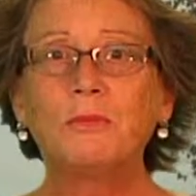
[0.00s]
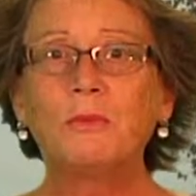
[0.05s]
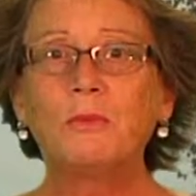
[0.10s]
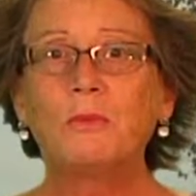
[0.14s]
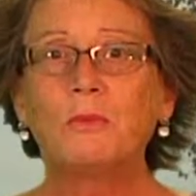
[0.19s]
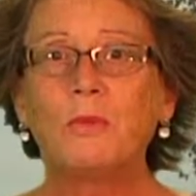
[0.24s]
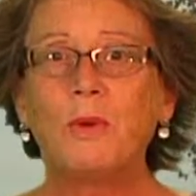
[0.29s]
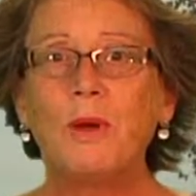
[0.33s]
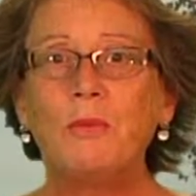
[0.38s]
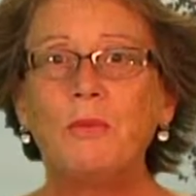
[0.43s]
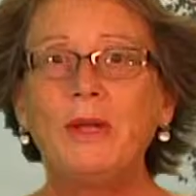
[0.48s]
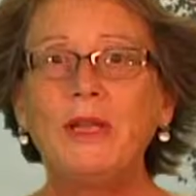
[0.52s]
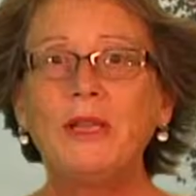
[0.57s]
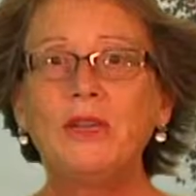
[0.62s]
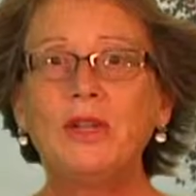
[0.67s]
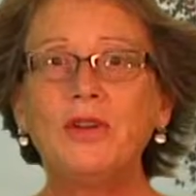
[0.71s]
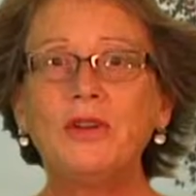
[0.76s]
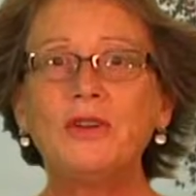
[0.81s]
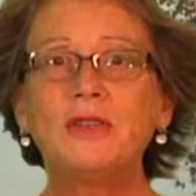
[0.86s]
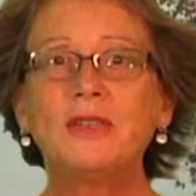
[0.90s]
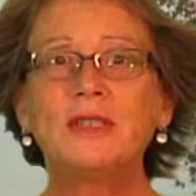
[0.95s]
when we
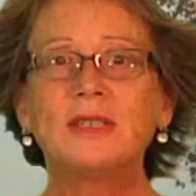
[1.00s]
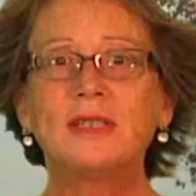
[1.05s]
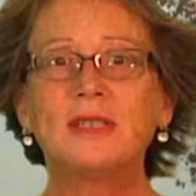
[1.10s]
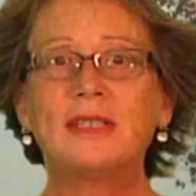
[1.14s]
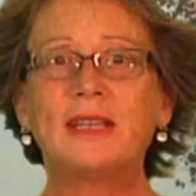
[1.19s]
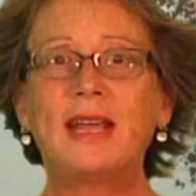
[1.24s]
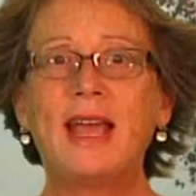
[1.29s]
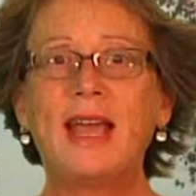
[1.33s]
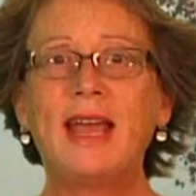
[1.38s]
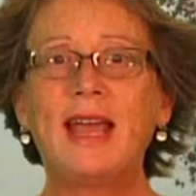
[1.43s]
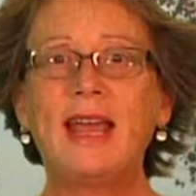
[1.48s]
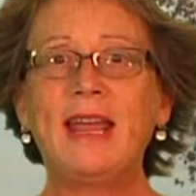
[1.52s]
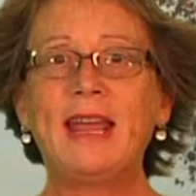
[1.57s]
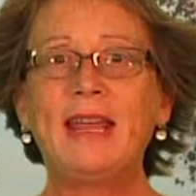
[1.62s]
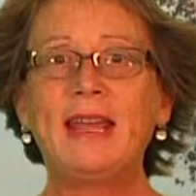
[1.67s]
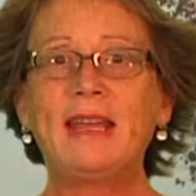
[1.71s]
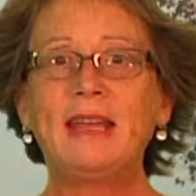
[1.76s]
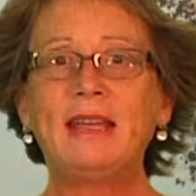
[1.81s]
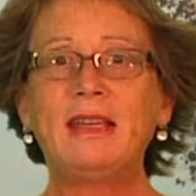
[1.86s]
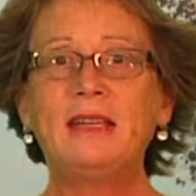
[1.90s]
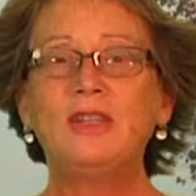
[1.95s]
learn to
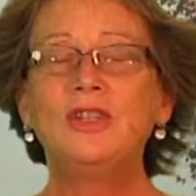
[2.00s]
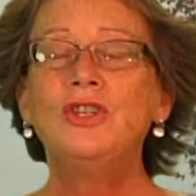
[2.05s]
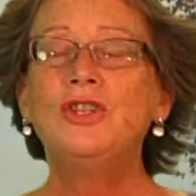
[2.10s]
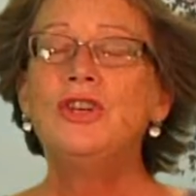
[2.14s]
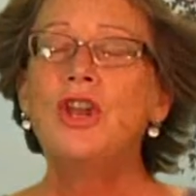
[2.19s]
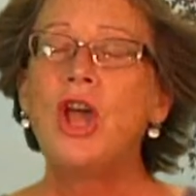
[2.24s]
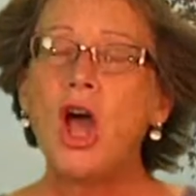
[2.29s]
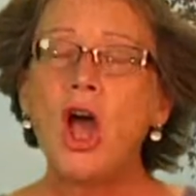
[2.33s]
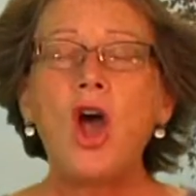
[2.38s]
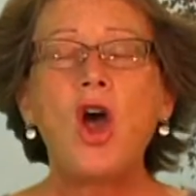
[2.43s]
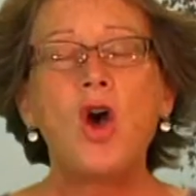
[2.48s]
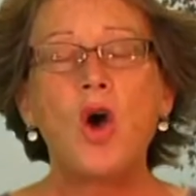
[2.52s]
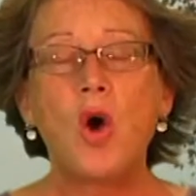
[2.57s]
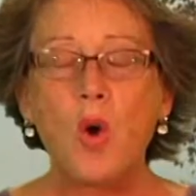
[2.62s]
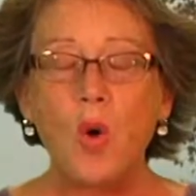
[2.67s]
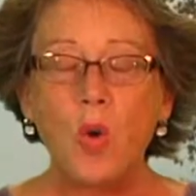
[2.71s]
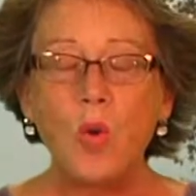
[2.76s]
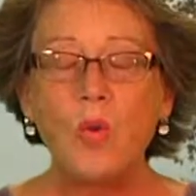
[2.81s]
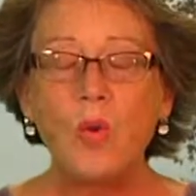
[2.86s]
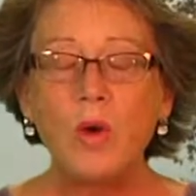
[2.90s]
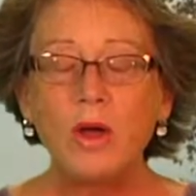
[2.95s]
say
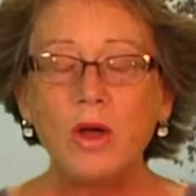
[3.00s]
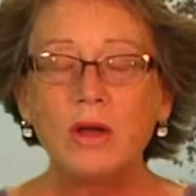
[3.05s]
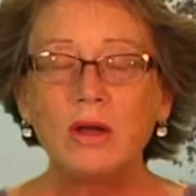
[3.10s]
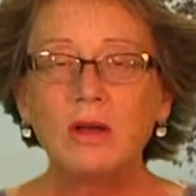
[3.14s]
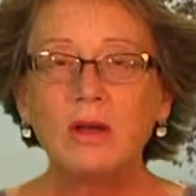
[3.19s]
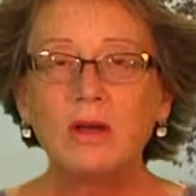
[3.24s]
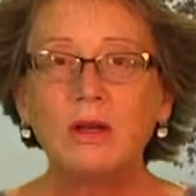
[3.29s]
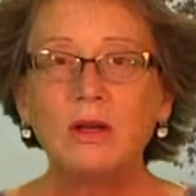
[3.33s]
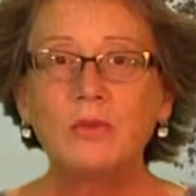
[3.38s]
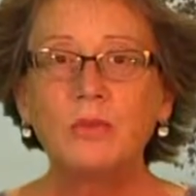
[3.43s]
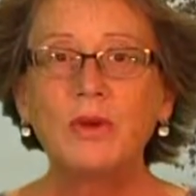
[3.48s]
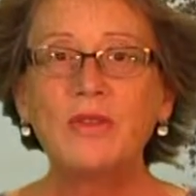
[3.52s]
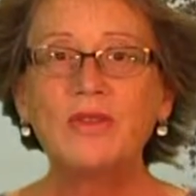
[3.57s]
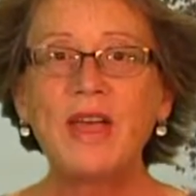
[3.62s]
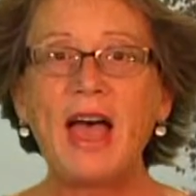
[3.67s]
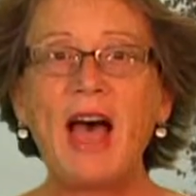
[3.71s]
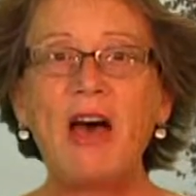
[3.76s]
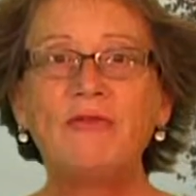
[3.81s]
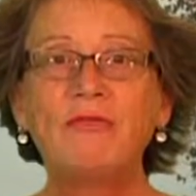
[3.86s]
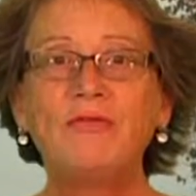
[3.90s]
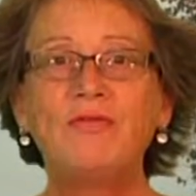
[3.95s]
no
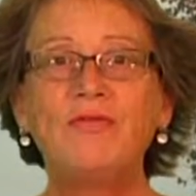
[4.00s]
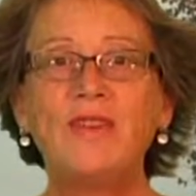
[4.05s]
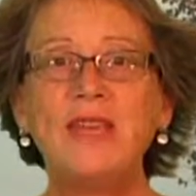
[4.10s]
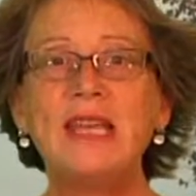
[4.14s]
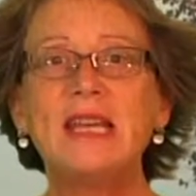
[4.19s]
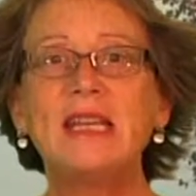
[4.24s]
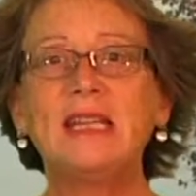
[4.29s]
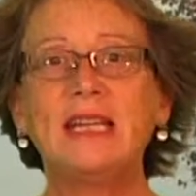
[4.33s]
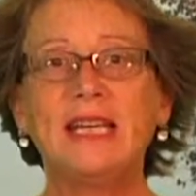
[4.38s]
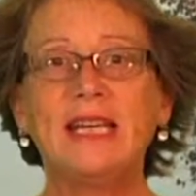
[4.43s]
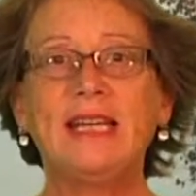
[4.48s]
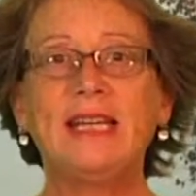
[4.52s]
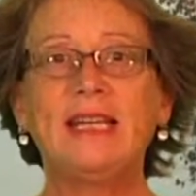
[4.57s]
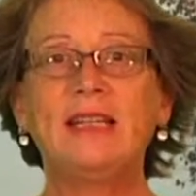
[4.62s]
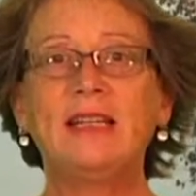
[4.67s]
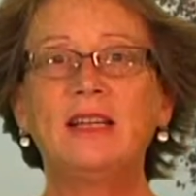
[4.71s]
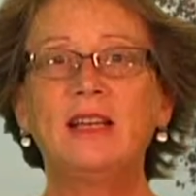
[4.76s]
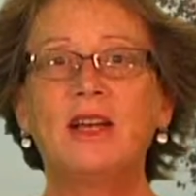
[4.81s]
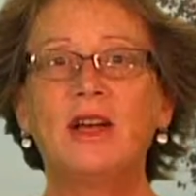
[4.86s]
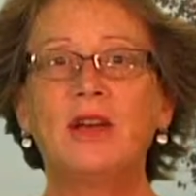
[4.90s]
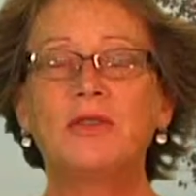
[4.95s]
without
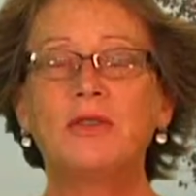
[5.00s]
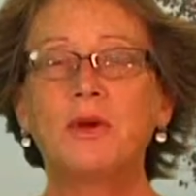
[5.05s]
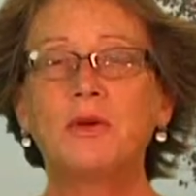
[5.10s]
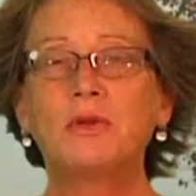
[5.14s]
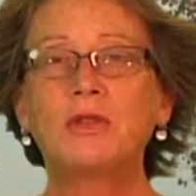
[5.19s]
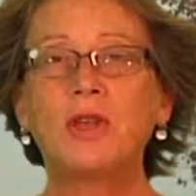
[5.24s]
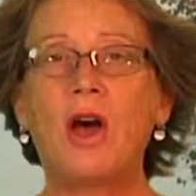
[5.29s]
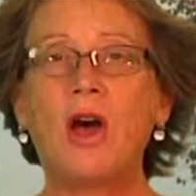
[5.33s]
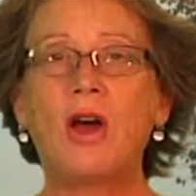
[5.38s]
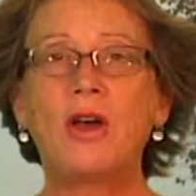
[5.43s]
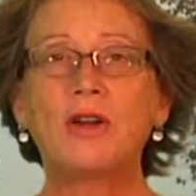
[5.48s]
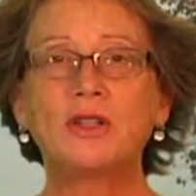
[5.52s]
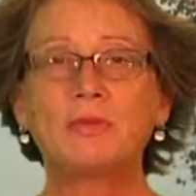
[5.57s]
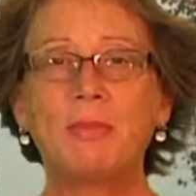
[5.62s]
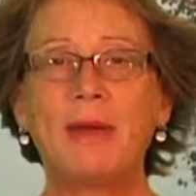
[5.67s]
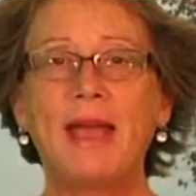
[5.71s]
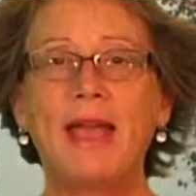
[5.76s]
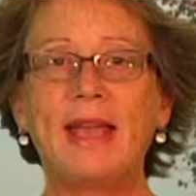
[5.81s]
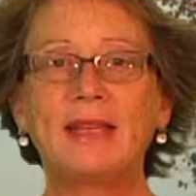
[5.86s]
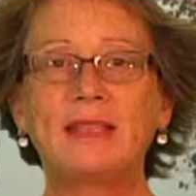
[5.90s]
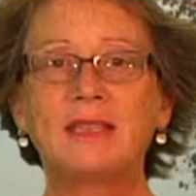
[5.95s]
feeling those harsh
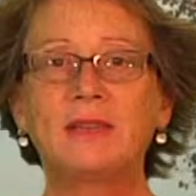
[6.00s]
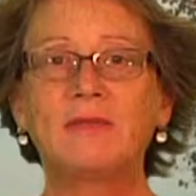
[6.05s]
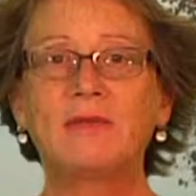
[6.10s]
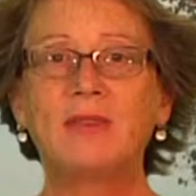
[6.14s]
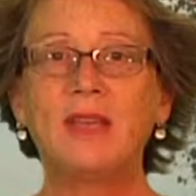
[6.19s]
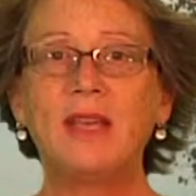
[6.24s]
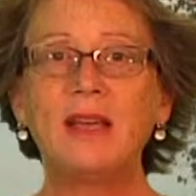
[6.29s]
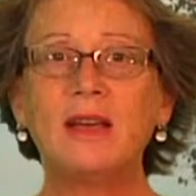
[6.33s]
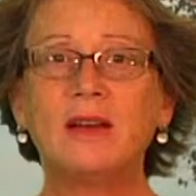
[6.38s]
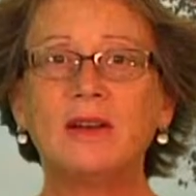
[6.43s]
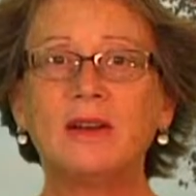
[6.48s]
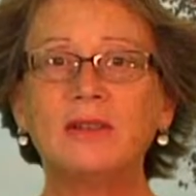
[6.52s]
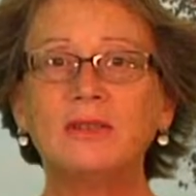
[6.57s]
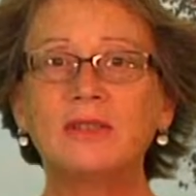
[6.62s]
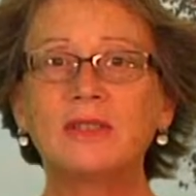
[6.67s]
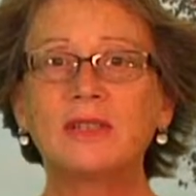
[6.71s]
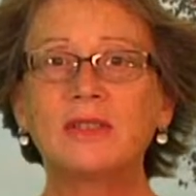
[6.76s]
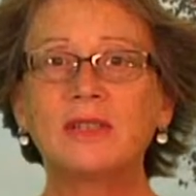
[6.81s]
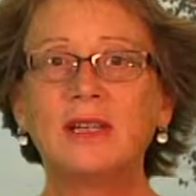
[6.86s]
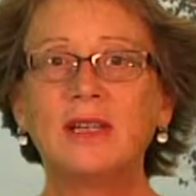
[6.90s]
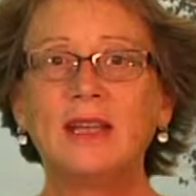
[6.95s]
pangs of
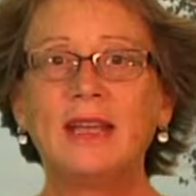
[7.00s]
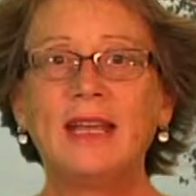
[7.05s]
guilt,